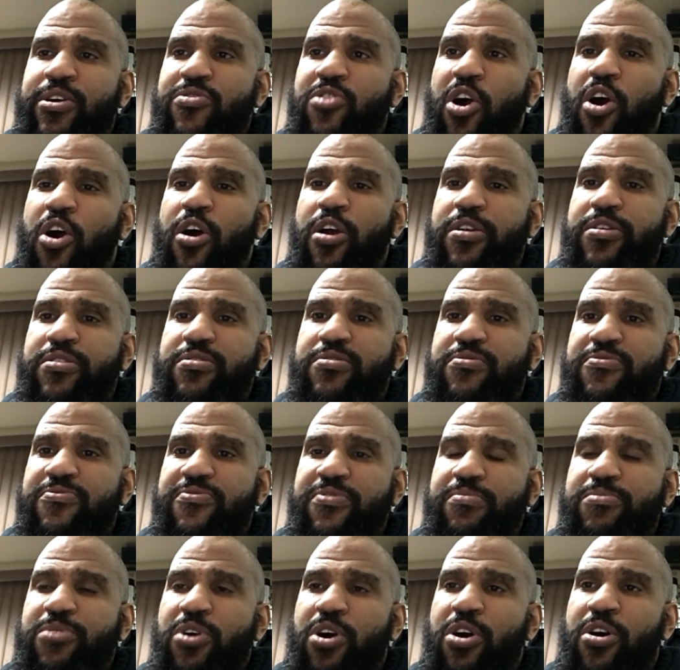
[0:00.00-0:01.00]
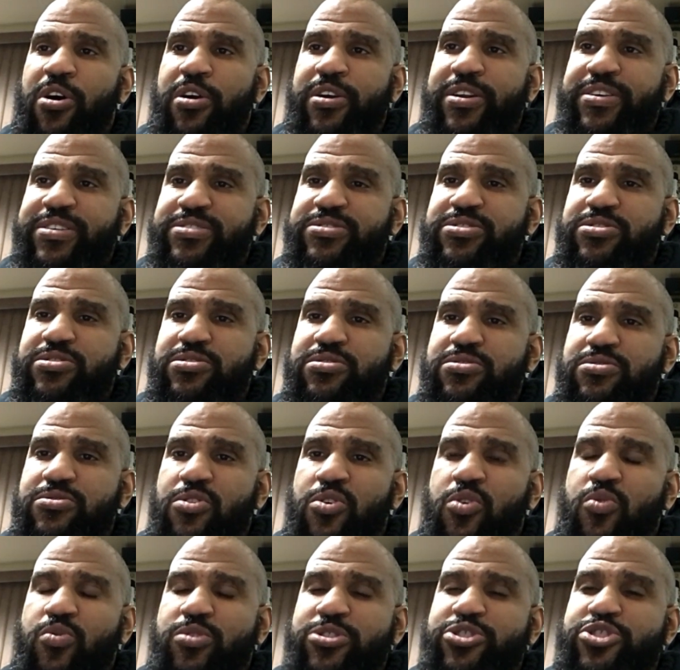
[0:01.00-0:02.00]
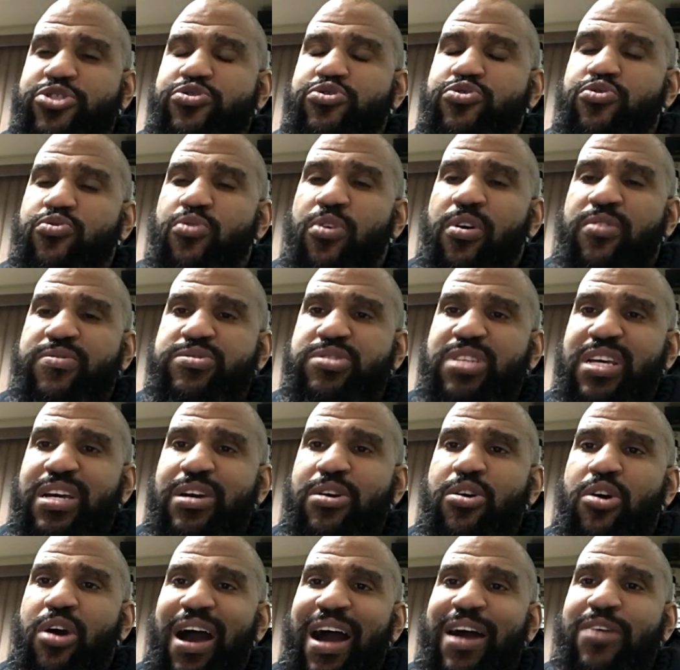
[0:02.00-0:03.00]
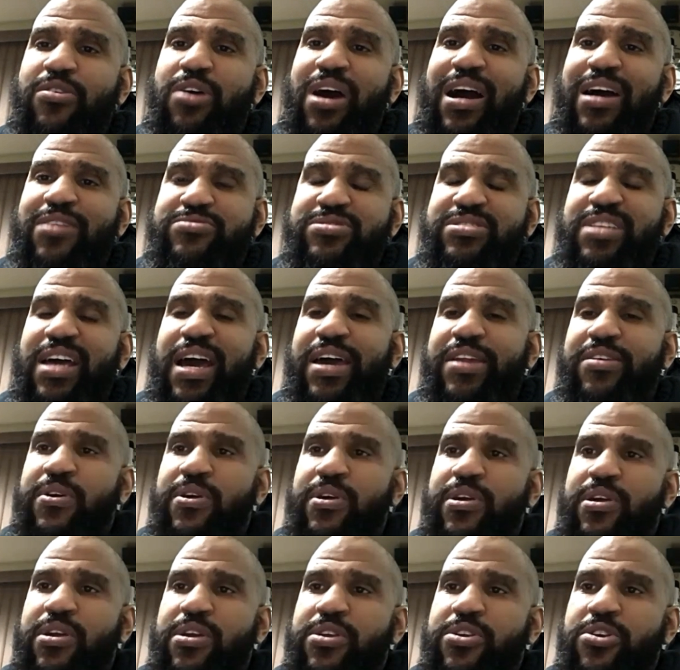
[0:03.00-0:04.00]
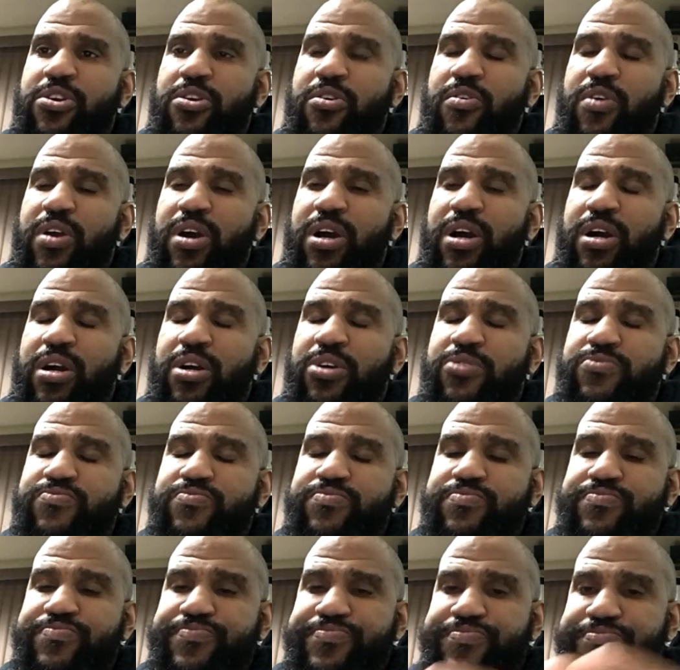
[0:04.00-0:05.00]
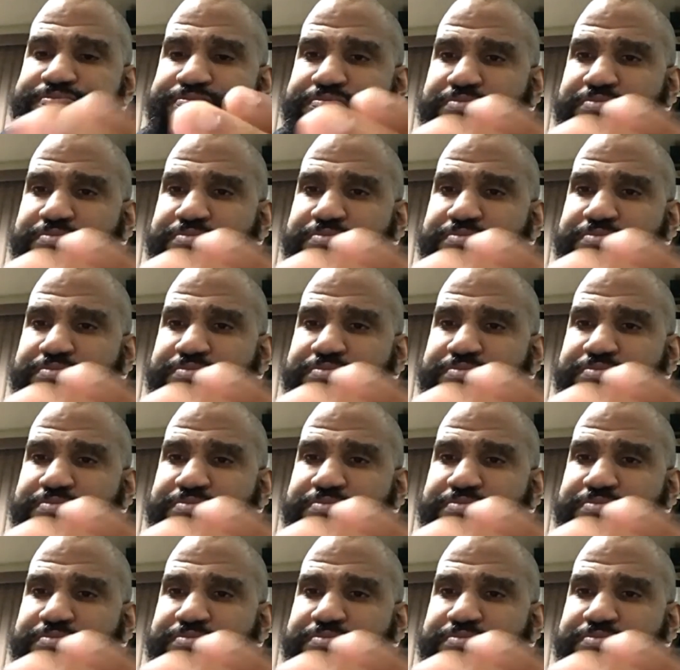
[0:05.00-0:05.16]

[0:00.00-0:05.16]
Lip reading: the art from the artist, or what you do outside of your